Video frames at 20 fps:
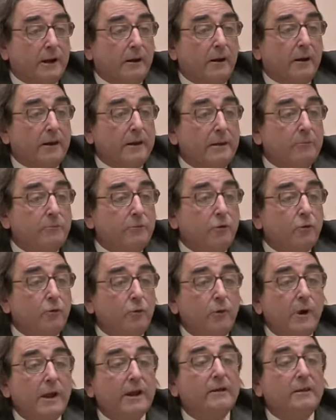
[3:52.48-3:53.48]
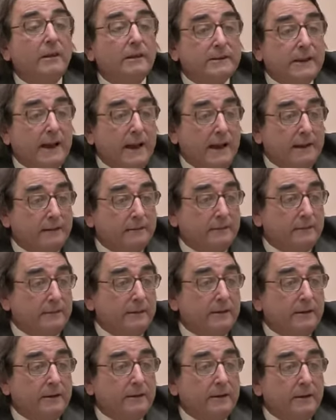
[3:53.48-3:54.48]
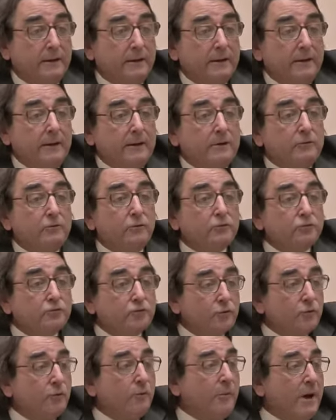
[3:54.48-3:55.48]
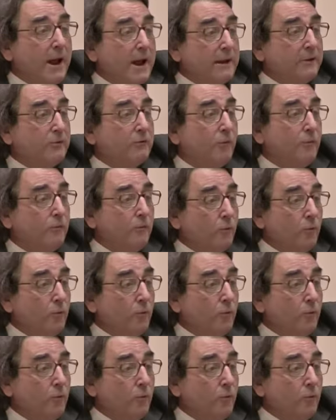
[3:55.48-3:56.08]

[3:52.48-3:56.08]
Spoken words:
public cases aren't just due to